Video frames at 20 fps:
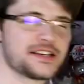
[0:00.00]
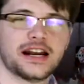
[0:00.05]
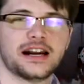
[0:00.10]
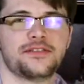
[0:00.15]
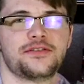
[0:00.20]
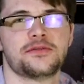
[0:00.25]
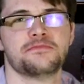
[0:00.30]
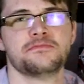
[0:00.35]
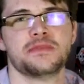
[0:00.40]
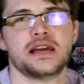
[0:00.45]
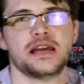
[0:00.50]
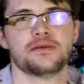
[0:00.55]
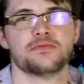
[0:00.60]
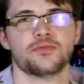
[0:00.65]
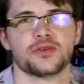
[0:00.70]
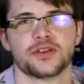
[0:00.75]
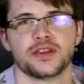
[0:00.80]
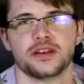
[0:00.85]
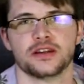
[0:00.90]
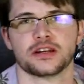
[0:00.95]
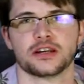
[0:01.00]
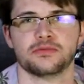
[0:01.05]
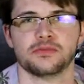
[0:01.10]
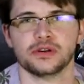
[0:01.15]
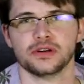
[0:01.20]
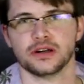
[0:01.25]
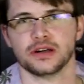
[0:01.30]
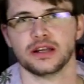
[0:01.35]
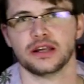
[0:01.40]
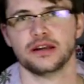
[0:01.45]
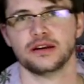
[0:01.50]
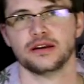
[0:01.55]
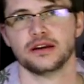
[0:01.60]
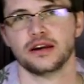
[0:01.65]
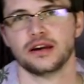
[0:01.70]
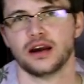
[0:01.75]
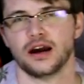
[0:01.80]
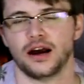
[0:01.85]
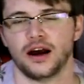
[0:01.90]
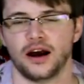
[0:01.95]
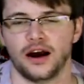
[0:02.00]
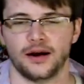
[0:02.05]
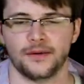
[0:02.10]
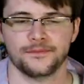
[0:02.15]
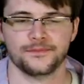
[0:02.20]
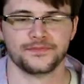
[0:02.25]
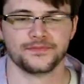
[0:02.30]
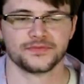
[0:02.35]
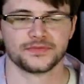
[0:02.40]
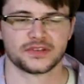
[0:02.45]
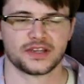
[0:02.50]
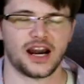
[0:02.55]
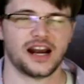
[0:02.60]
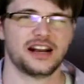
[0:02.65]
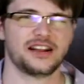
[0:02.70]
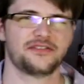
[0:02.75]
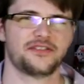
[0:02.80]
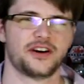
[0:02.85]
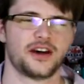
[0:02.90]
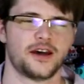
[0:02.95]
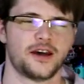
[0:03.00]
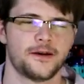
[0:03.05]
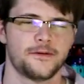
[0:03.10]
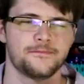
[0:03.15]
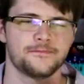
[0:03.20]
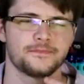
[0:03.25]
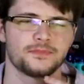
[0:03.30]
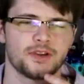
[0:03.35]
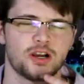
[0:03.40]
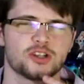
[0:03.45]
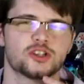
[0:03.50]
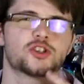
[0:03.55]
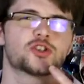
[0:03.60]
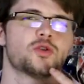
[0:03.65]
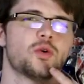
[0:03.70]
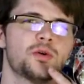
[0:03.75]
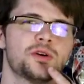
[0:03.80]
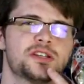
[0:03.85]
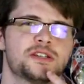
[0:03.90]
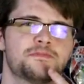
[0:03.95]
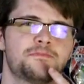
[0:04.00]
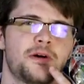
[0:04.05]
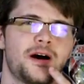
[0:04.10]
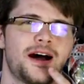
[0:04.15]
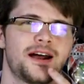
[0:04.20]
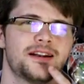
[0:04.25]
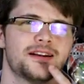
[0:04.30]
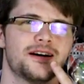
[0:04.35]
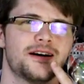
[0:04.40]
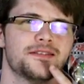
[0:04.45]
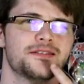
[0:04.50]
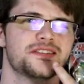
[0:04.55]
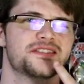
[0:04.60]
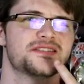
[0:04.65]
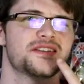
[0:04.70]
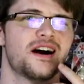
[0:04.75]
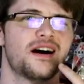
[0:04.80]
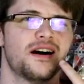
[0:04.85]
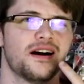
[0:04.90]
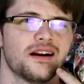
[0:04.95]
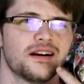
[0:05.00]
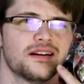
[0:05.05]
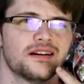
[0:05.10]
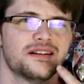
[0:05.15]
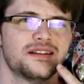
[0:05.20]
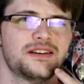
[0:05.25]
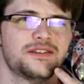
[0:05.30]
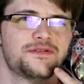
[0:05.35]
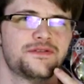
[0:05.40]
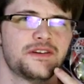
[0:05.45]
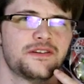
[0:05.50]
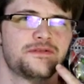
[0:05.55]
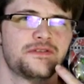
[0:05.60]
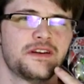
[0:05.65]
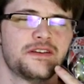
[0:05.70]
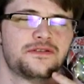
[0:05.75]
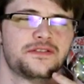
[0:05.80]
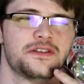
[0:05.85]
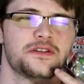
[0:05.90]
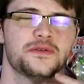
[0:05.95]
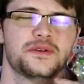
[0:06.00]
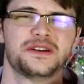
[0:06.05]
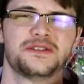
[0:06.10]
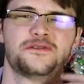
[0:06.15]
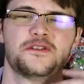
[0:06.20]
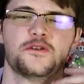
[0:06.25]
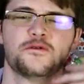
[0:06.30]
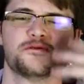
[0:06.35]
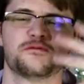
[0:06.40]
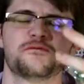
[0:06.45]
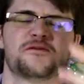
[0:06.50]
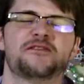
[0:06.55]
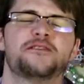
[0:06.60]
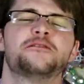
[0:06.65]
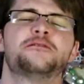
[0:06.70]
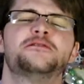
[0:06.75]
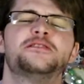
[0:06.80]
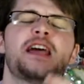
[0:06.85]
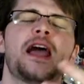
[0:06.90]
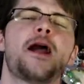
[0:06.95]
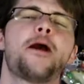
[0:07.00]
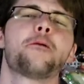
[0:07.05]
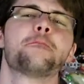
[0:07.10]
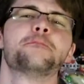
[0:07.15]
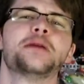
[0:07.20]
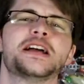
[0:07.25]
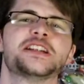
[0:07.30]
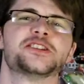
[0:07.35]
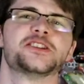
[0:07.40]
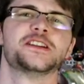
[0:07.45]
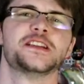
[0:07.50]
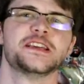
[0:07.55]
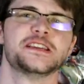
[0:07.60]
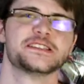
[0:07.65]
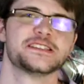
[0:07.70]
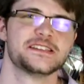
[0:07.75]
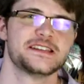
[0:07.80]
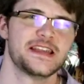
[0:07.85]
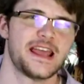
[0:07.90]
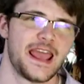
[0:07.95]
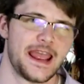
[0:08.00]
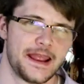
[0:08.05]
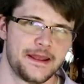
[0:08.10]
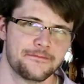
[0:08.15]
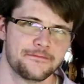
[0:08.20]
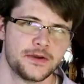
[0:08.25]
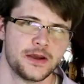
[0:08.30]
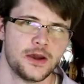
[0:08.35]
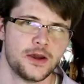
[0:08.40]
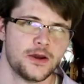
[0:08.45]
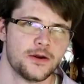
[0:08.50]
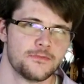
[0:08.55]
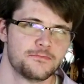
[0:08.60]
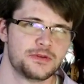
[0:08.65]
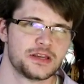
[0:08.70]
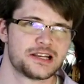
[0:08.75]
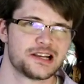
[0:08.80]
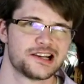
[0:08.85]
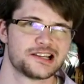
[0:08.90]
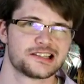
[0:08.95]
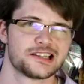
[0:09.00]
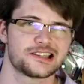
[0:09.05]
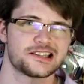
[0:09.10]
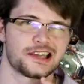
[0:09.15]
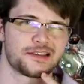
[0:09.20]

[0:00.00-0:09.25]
kind of a meme within the community. Kind of a sore spot on the tongue if you dare mention his name, because it's